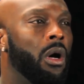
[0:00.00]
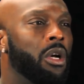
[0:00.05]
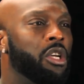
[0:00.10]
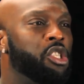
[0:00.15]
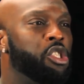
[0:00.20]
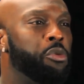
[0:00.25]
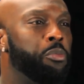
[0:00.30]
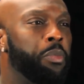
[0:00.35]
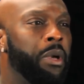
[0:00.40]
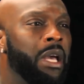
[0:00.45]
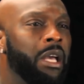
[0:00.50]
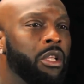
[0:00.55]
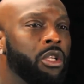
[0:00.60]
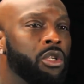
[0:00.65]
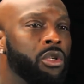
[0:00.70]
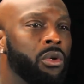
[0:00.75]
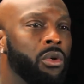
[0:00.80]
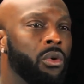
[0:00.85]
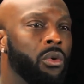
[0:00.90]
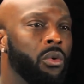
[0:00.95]
speak
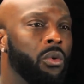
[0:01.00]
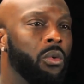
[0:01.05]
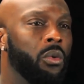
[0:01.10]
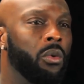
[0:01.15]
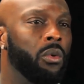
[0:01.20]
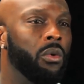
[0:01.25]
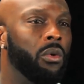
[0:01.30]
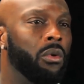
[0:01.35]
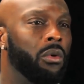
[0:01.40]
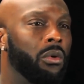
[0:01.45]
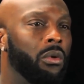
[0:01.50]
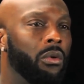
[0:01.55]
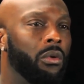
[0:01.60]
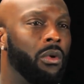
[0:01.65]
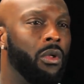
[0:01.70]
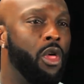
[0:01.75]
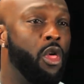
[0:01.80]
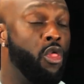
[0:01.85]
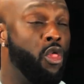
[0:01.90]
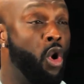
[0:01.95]
to
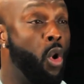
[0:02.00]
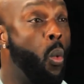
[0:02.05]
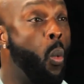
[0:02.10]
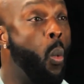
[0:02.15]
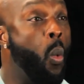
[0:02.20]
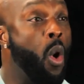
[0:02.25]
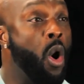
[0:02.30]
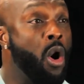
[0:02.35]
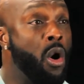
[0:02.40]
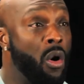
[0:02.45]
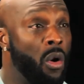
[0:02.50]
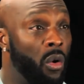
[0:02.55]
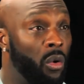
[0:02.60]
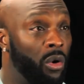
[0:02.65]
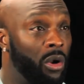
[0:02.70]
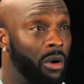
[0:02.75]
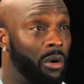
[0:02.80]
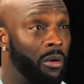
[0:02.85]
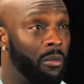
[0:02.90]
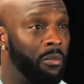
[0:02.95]
the
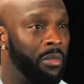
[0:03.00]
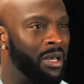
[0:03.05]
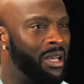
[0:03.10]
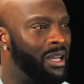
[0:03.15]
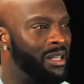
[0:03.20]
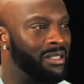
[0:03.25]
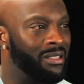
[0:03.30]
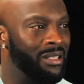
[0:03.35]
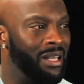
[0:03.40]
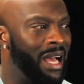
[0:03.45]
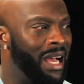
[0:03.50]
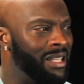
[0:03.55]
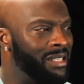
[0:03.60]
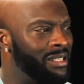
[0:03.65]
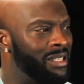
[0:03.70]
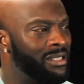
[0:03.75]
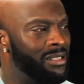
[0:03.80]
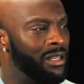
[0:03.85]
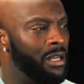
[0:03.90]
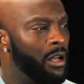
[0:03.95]
world because not
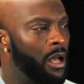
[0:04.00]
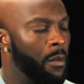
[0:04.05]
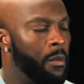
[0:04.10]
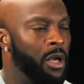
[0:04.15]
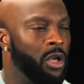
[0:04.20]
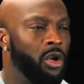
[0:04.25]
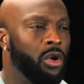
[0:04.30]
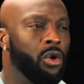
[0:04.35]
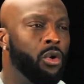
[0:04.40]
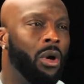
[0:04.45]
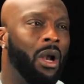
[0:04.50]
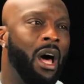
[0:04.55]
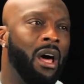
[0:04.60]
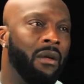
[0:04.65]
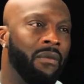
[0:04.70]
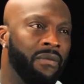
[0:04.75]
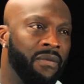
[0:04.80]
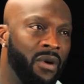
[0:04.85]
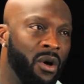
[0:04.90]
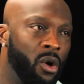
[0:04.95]
just I mean you do a lot
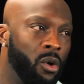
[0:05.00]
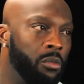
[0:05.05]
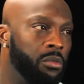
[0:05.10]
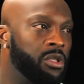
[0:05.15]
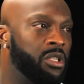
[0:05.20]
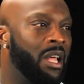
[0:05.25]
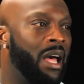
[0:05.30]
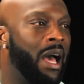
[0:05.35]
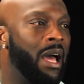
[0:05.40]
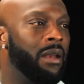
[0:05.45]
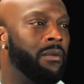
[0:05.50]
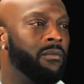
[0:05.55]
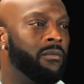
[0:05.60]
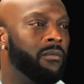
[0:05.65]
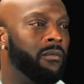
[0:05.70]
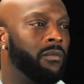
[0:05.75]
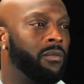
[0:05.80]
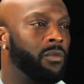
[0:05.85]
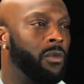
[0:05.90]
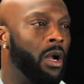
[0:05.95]
of films that
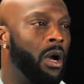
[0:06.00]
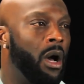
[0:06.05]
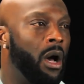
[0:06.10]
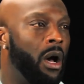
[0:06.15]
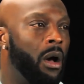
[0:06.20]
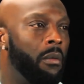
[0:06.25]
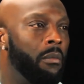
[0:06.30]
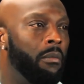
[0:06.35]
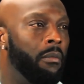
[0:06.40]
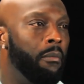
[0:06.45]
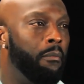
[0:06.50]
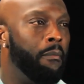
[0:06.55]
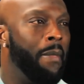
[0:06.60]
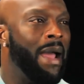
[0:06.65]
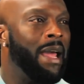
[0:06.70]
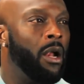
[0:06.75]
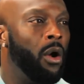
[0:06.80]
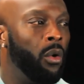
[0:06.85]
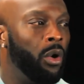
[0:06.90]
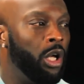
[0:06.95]
um,
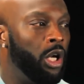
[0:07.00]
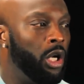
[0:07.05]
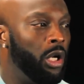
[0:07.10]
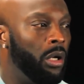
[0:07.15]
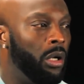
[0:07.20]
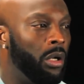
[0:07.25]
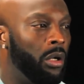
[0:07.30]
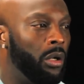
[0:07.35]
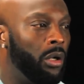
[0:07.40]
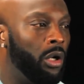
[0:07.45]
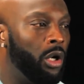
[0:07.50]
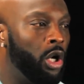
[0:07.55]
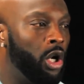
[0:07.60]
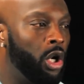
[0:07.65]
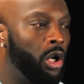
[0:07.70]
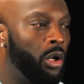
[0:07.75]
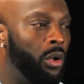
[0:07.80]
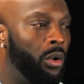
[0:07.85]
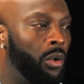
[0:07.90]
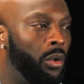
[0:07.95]
might only
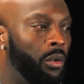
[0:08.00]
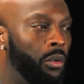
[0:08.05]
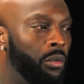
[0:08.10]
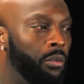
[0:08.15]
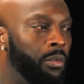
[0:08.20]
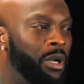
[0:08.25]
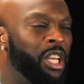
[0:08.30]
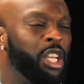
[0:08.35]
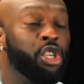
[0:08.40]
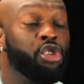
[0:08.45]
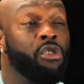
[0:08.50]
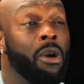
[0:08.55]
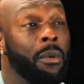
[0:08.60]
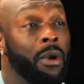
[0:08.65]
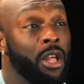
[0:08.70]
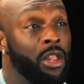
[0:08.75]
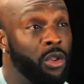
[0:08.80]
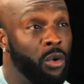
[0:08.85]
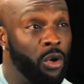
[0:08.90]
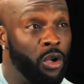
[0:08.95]
be
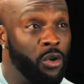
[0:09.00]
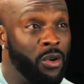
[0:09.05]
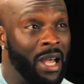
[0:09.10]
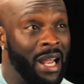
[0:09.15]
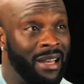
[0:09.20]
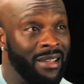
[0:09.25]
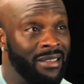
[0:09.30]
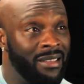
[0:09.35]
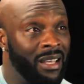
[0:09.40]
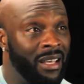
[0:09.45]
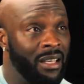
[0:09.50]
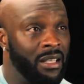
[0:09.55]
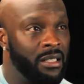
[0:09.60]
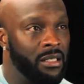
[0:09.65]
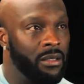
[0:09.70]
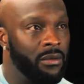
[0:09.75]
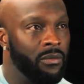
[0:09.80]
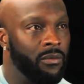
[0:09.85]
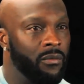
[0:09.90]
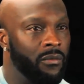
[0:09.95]
distributed through the United States.
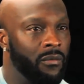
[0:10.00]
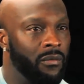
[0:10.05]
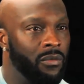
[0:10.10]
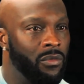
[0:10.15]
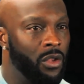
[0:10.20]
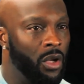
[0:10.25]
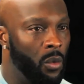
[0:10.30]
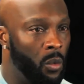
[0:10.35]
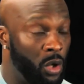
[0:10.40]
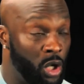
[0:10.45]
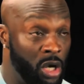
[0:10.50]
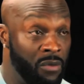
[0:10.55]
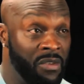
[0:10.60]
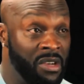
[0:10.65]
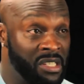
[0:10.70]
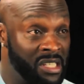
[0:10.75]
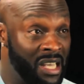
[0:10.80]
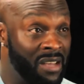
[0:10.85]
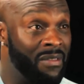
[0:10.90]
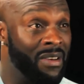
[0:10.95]
When you
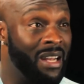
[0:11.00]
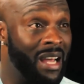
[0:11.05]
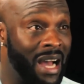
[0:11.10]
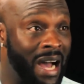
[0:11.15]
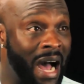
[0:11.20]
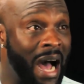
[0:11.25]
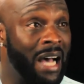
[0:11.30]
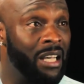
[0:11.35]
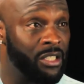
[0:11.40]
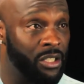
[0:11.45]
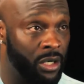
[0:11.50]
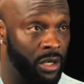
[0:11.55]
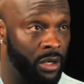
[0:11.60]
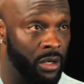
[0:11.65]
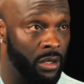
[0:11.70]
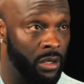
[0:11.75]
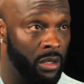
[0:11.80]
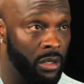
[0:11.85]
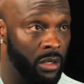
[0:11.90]
receive an Oscar,